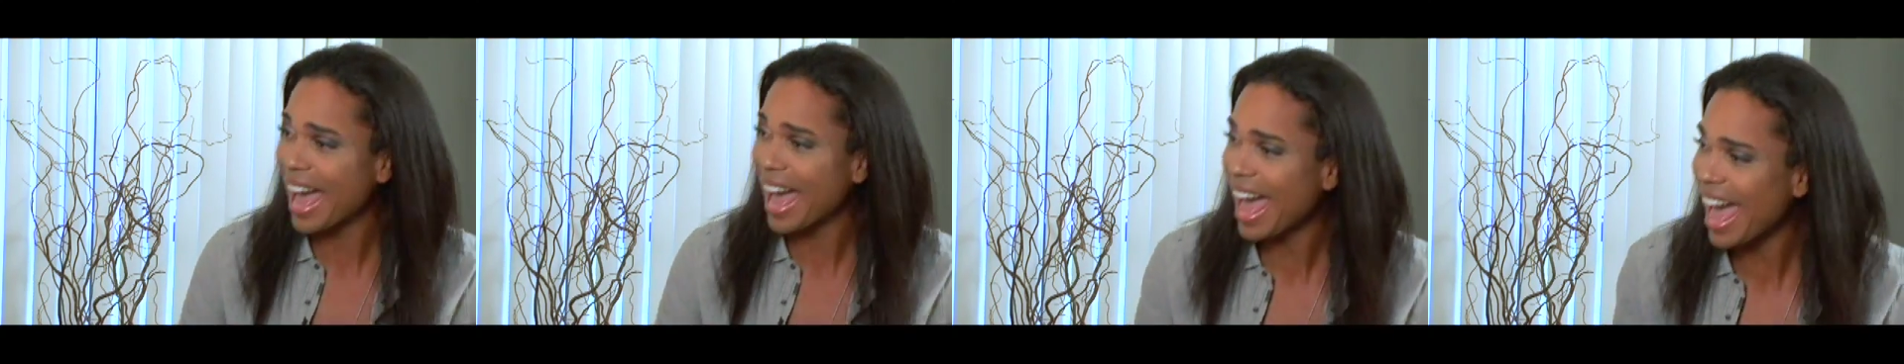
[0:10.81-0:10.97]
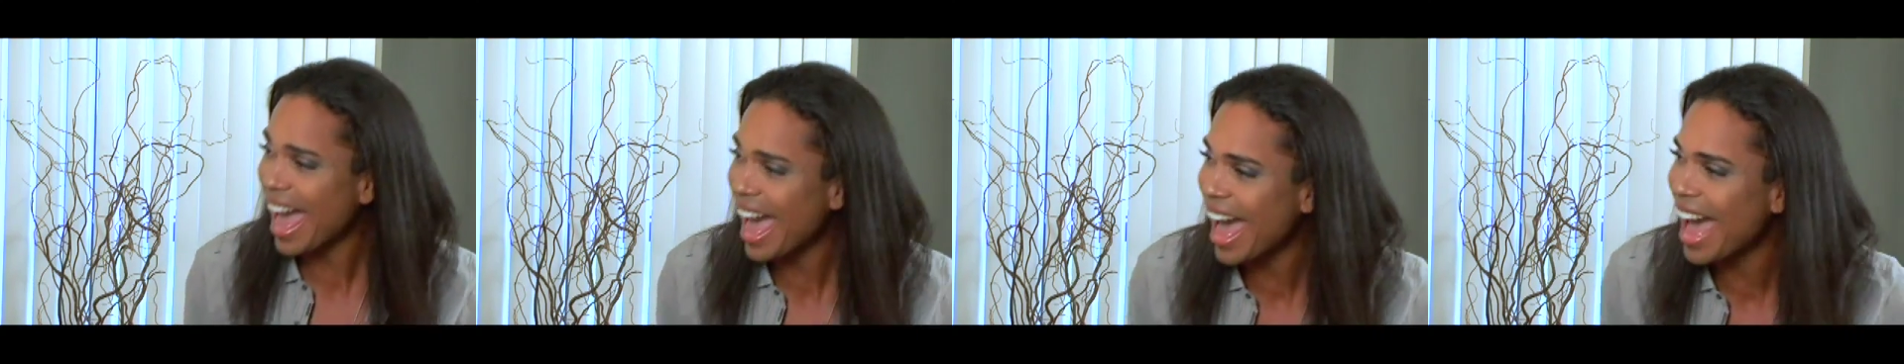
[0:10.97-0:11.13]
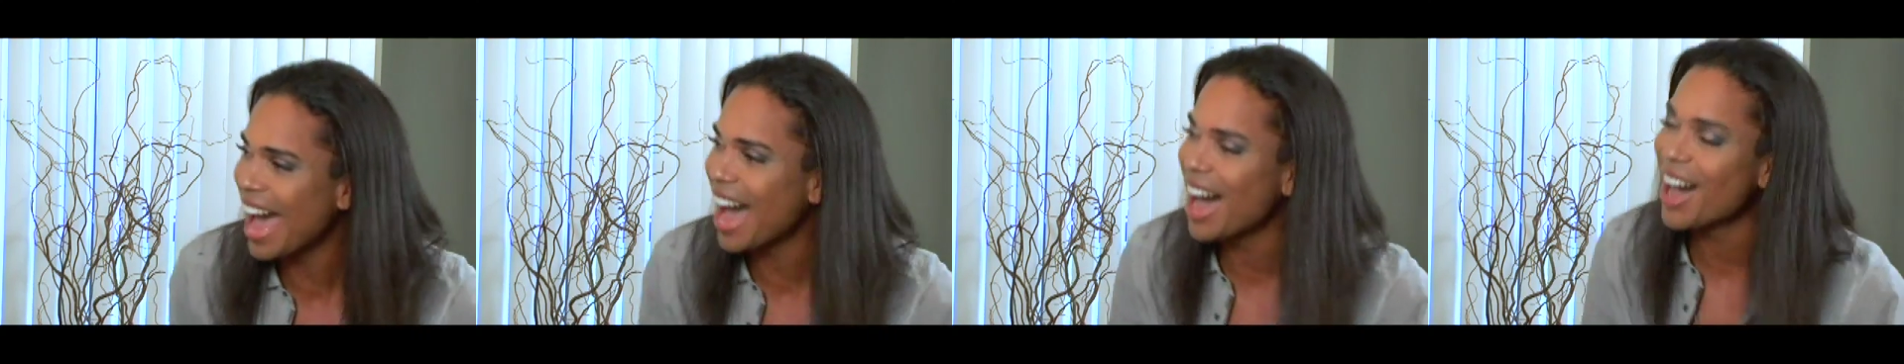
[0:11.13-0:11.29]

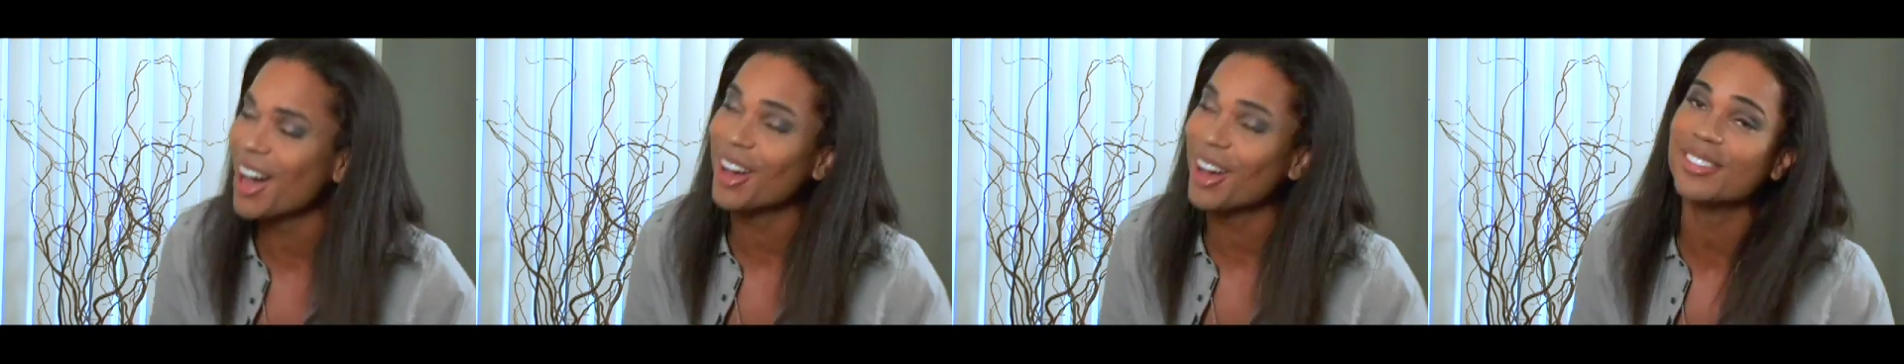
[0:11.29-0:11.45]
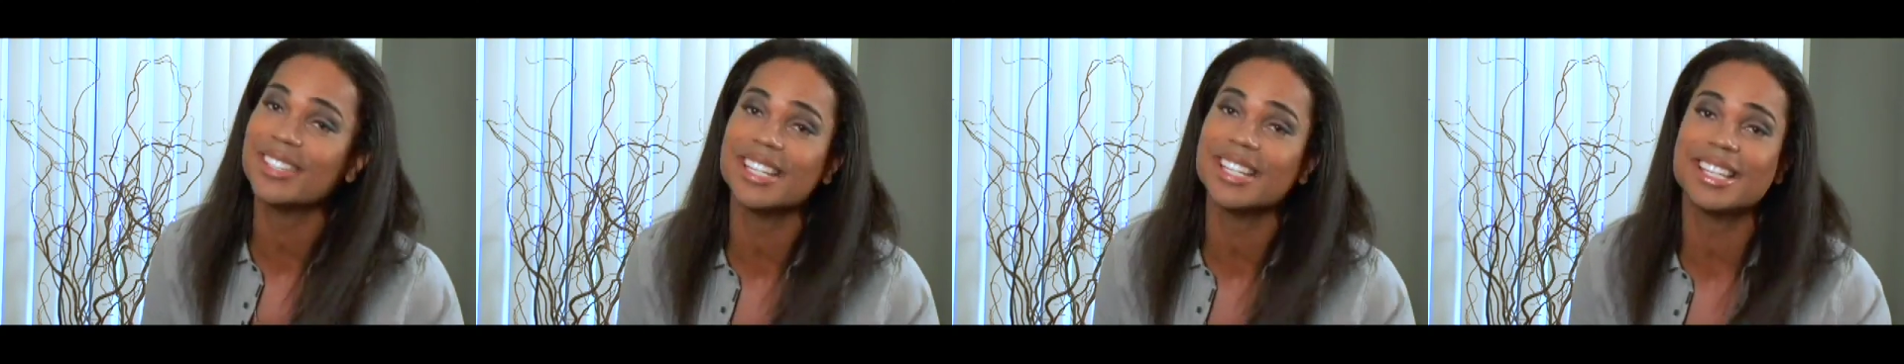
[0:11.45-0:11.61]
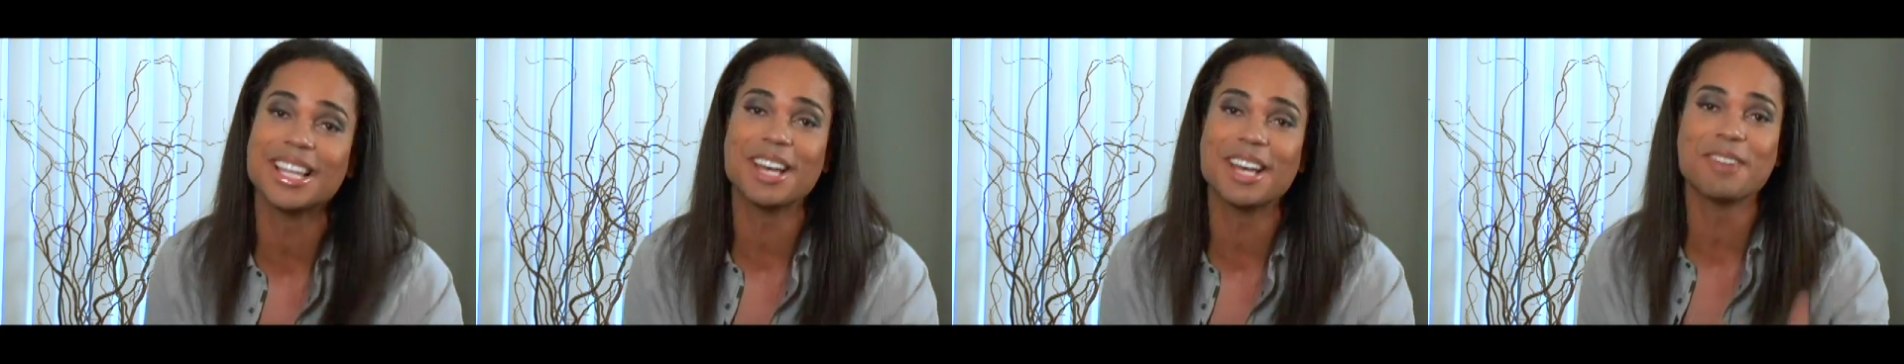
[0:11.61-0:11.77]

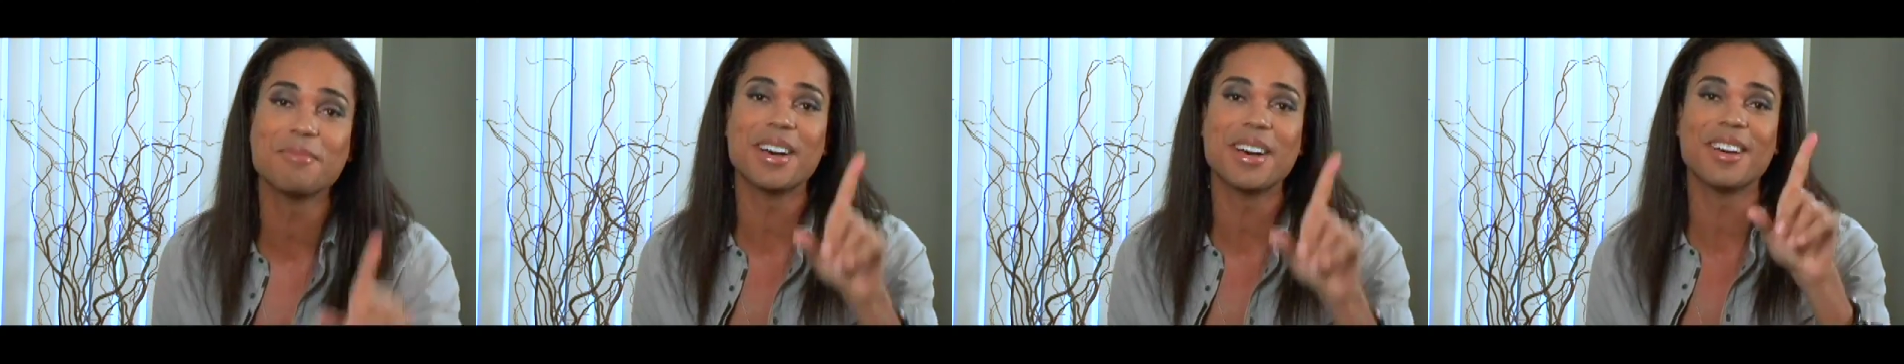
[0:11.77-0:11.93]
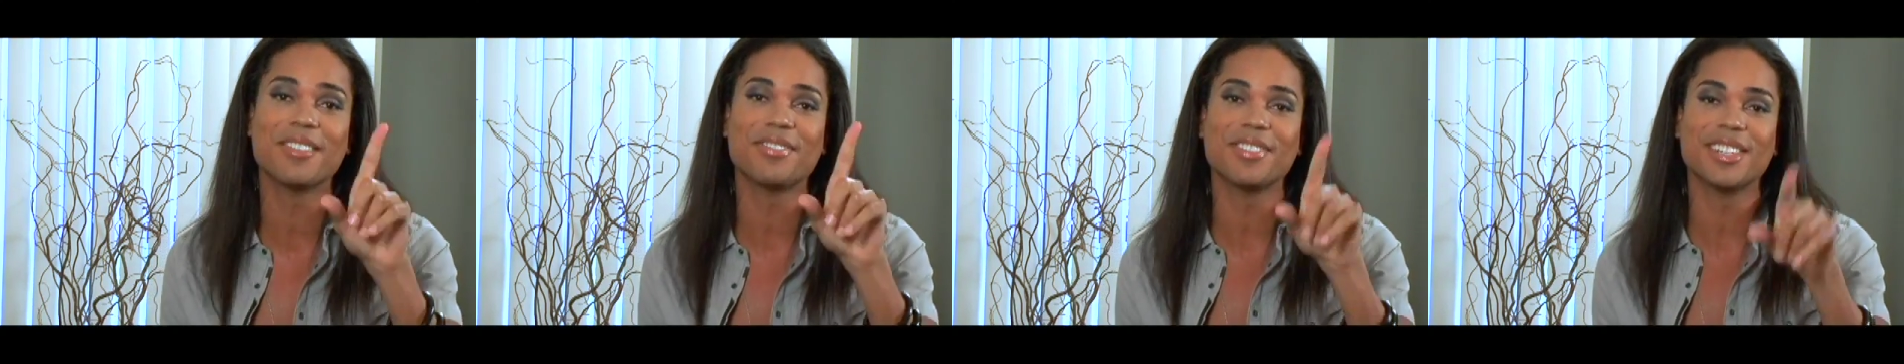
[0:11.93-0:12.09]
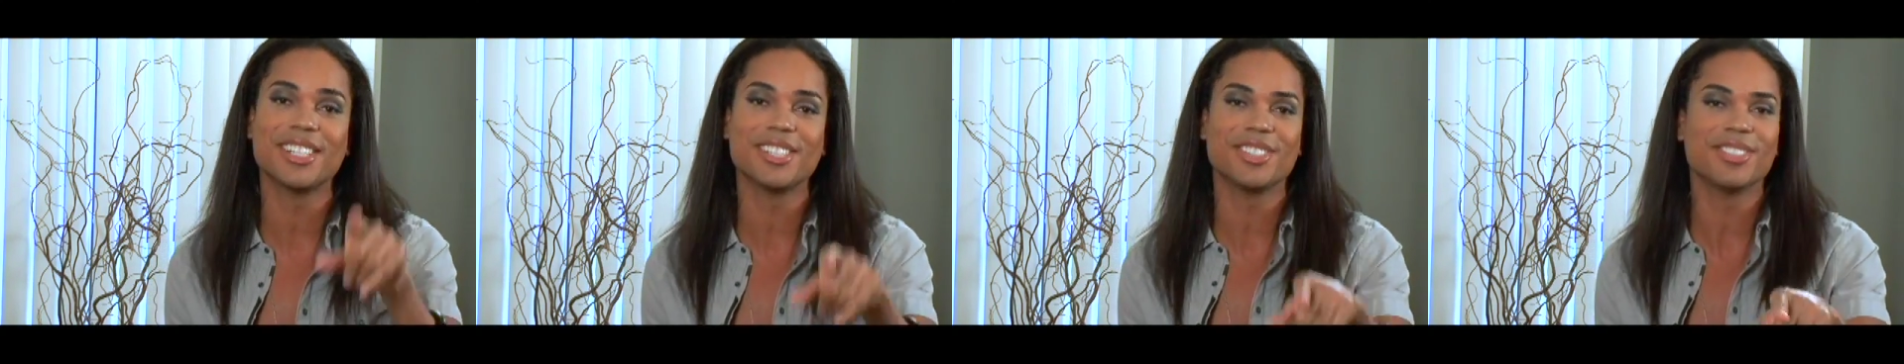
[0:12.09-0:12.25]
Ow! She loved my
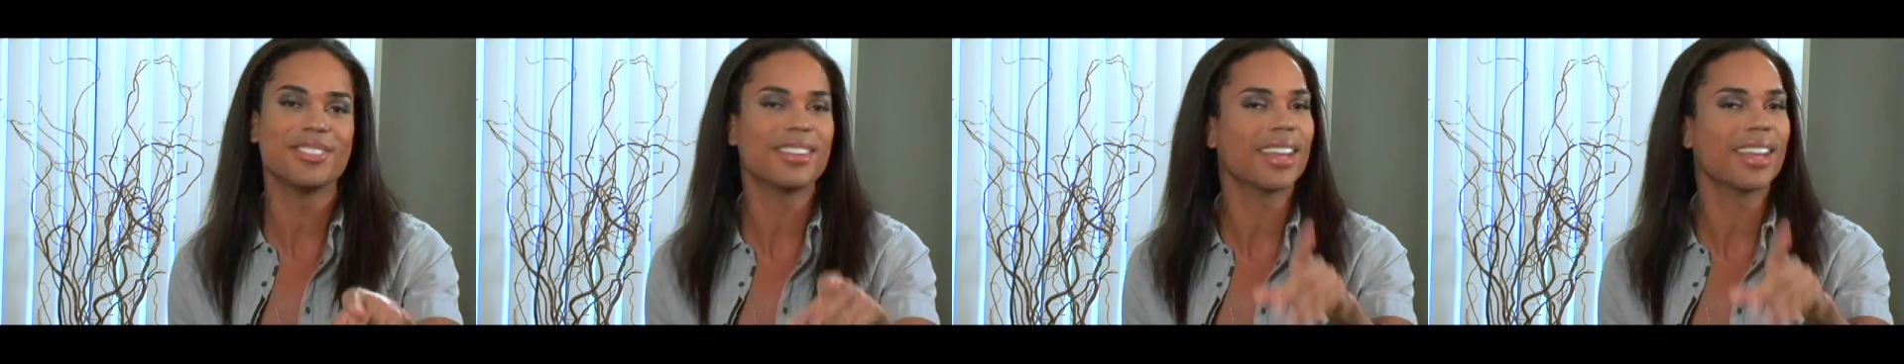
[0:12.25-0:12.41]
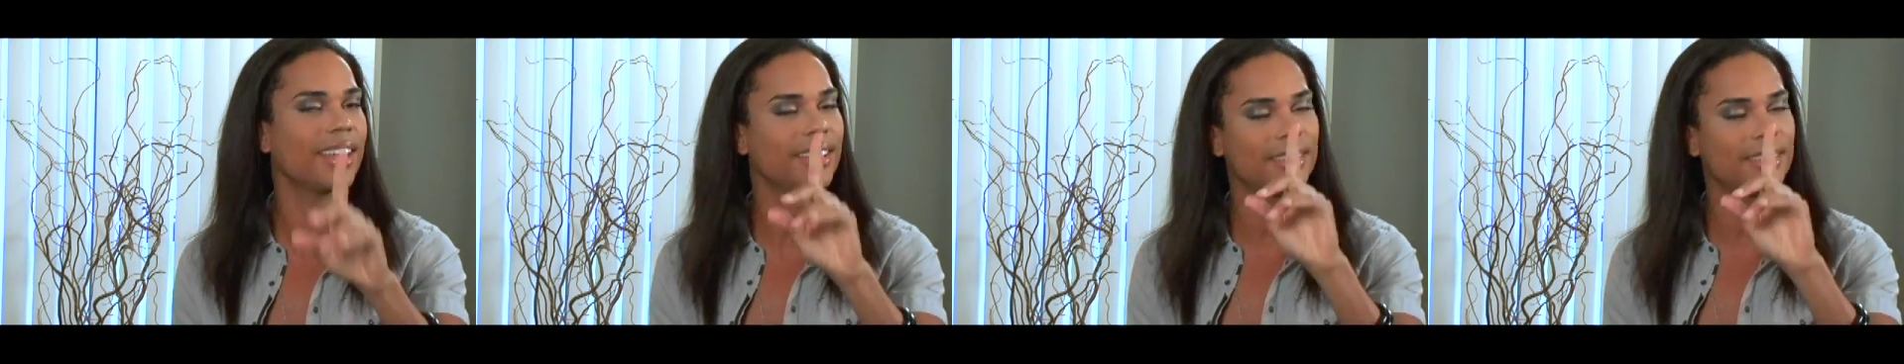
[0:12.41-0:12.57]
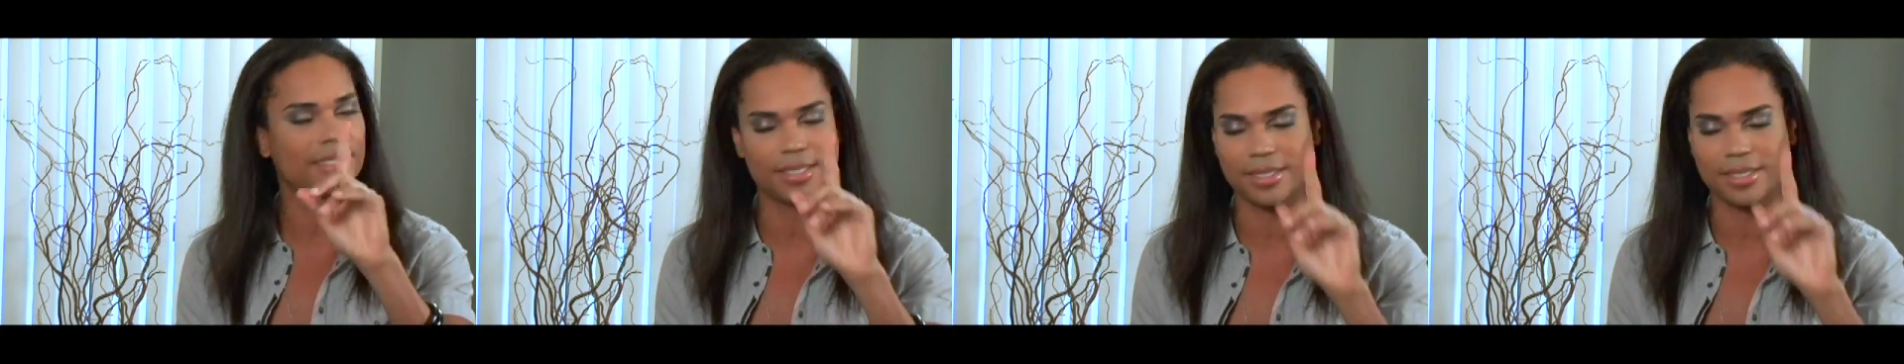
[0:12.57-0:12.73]

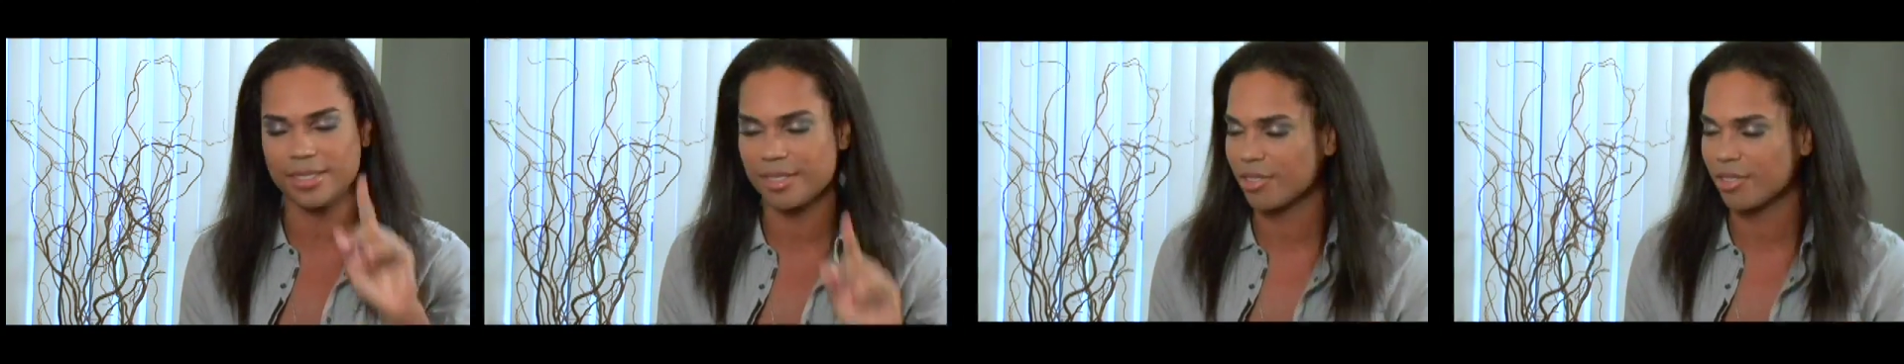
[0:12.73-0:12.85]
this